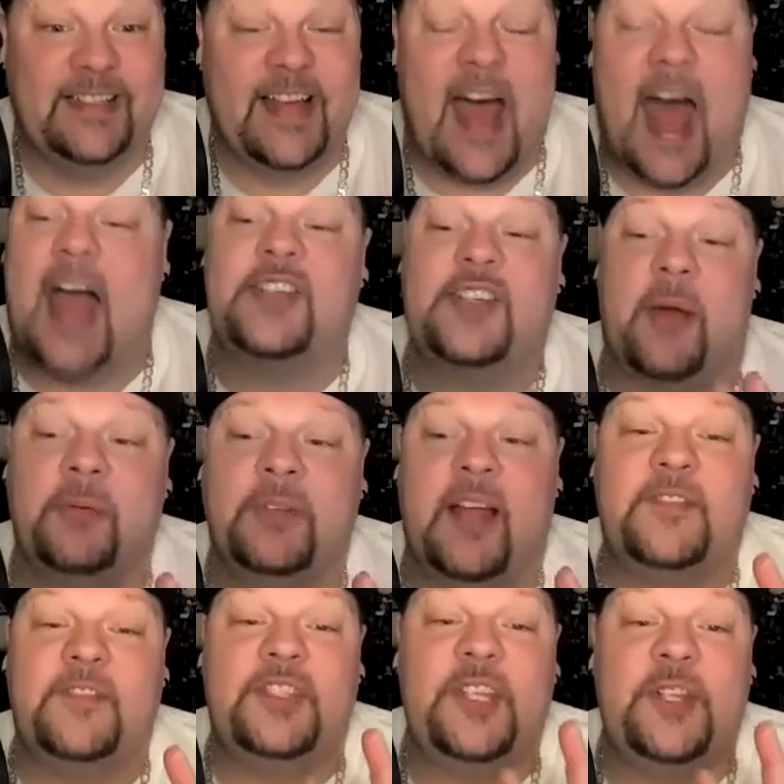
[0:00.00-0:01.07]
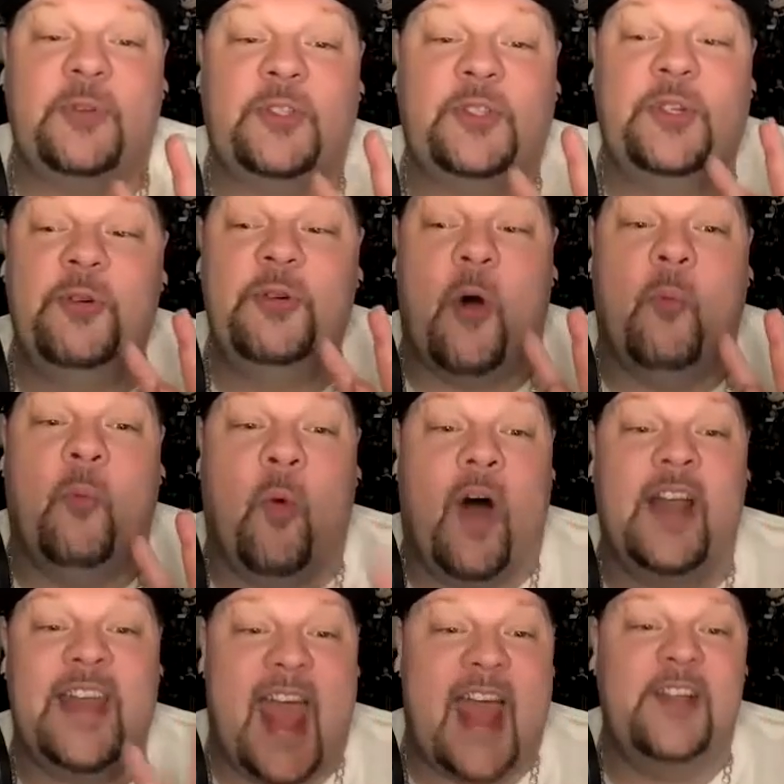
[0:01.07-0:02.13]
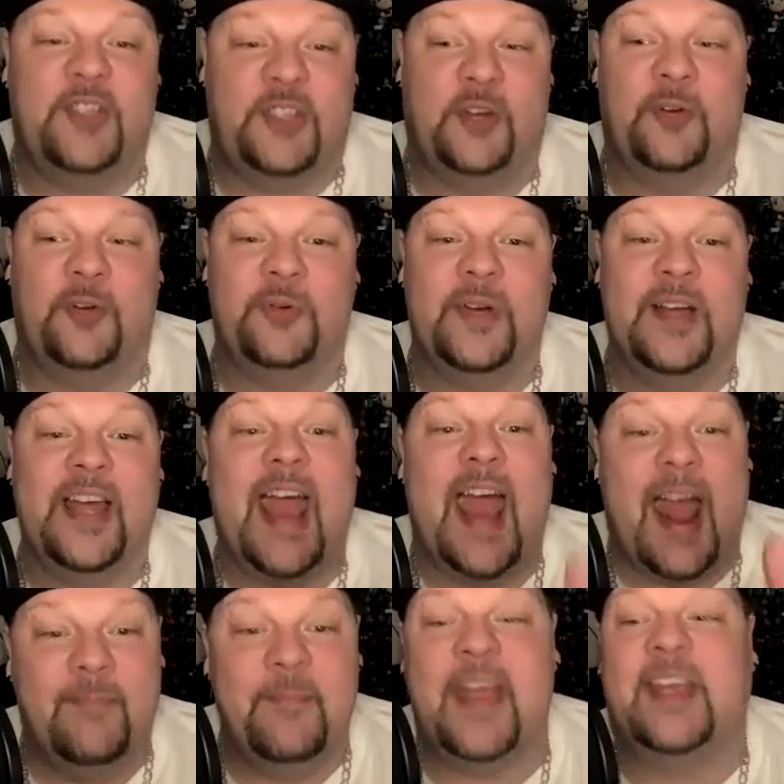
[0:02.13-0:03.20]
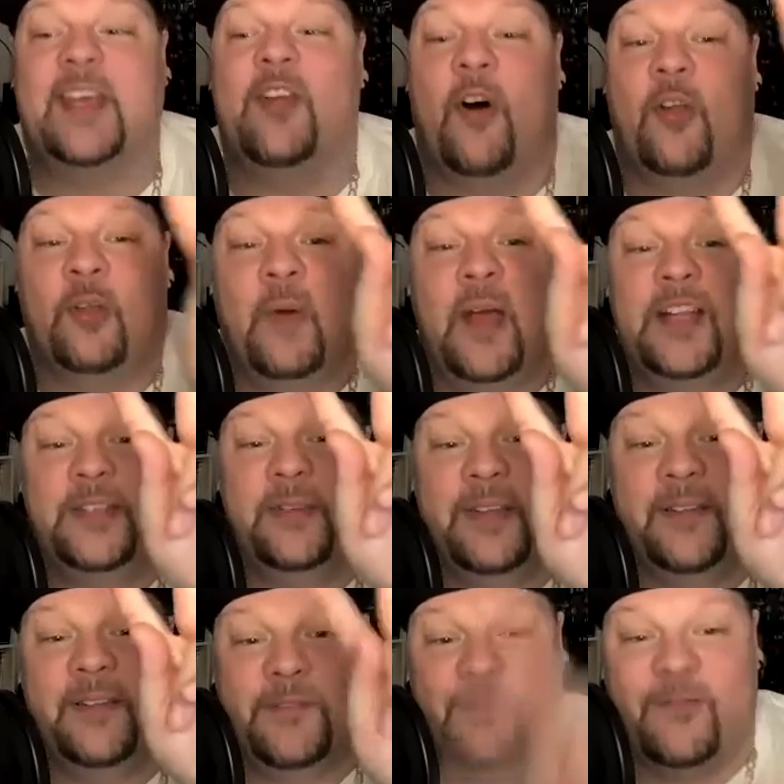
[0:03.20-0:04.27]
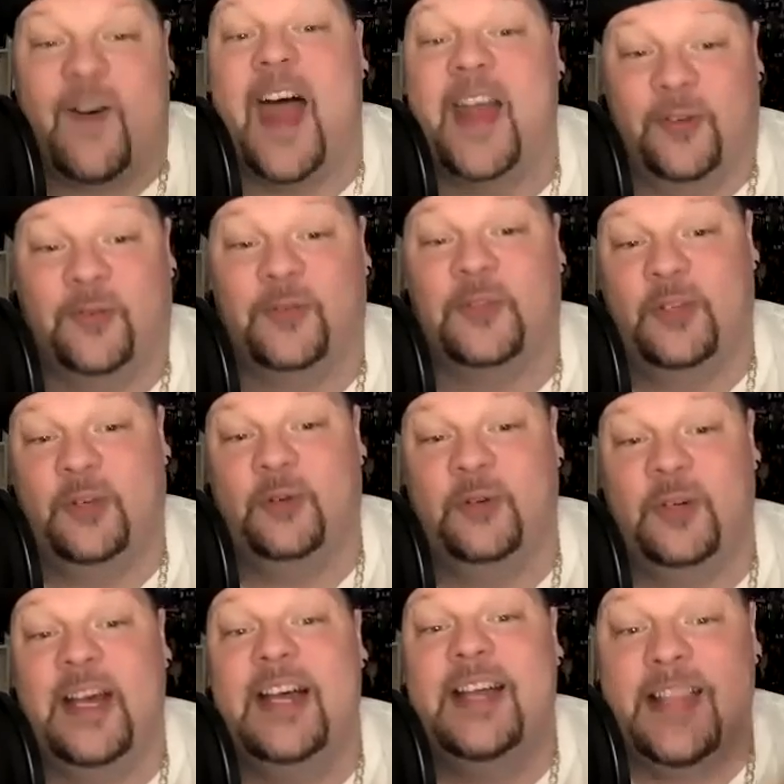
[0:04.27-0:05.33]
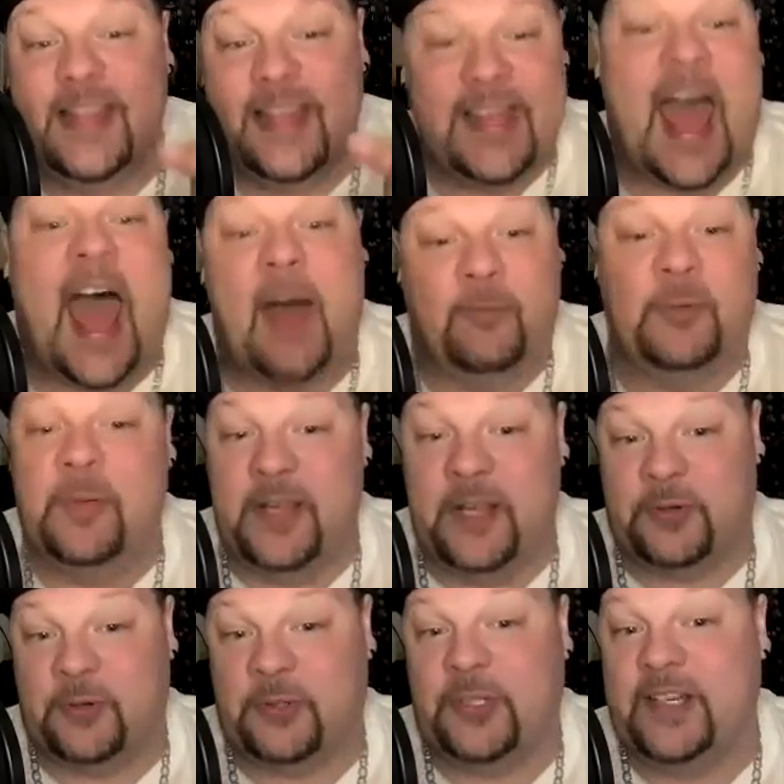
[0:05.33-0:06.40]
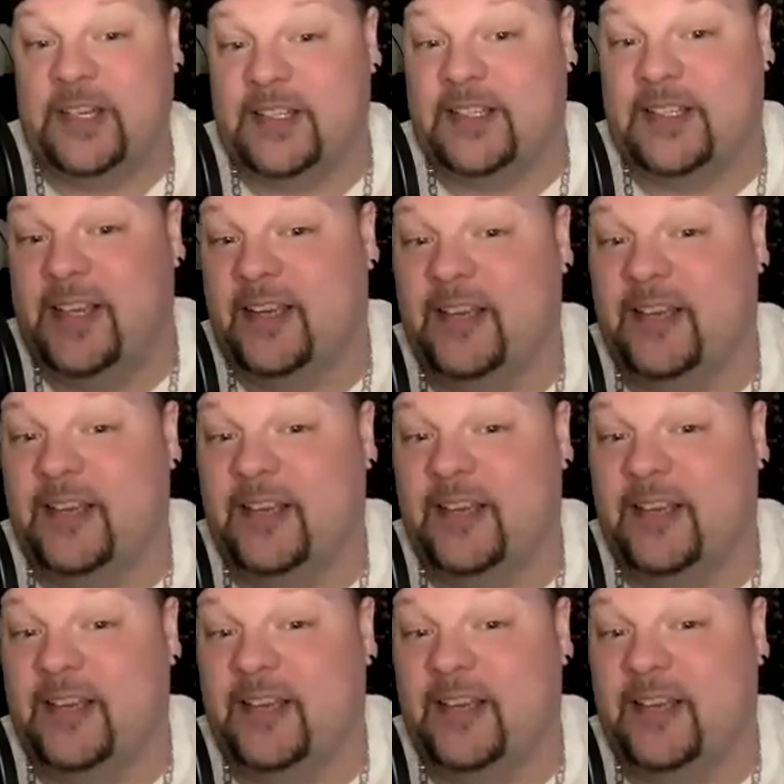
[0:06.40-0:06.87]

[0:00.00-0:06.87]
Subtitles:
Actually, I would love to see those two go 1 and 2 and make it all the way to the final two. That would be interesting to see.